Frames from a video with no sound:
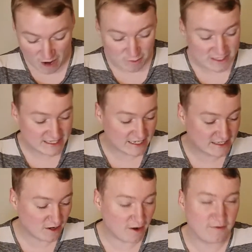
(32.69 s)
I want to say
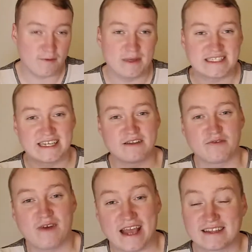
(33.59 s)
sorry for missing the
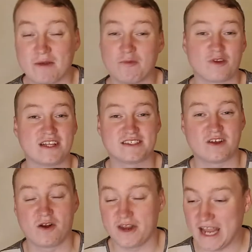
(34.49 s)
fact. I'm really
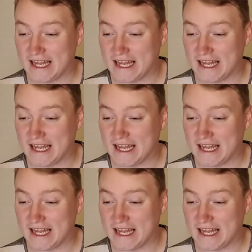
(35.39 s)
sorry.